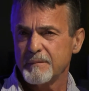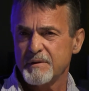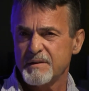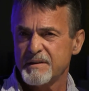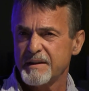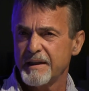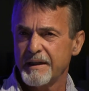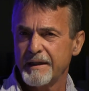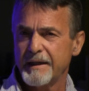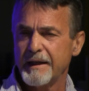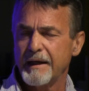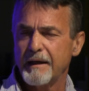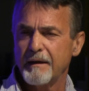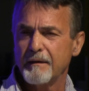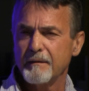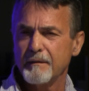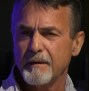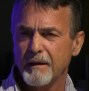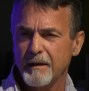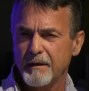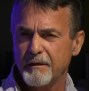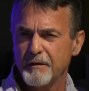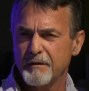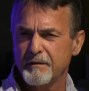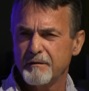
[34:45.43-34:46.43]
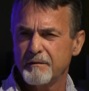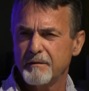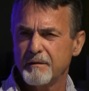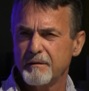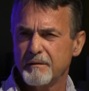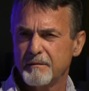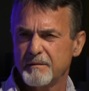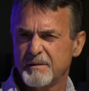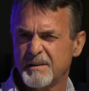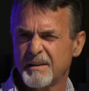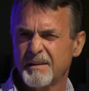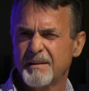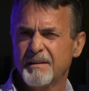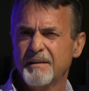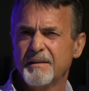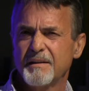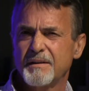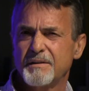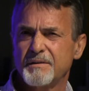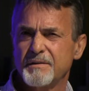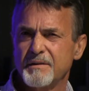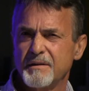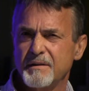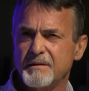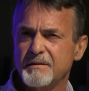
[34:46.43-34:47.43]
sat down, I could sit in
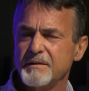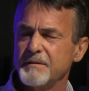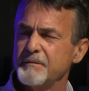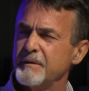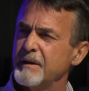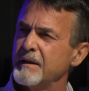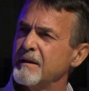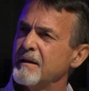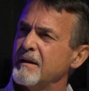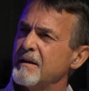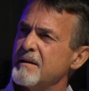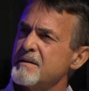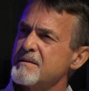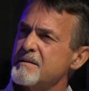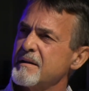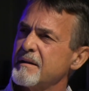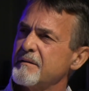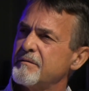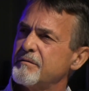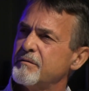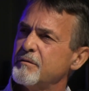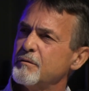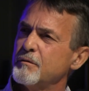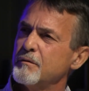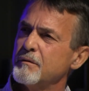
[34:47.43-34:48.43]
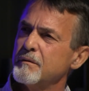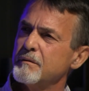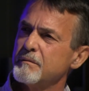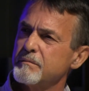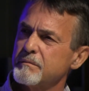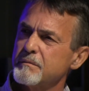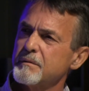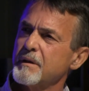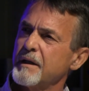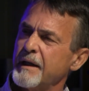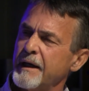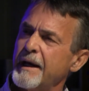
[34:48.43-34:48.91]
the church and realize that for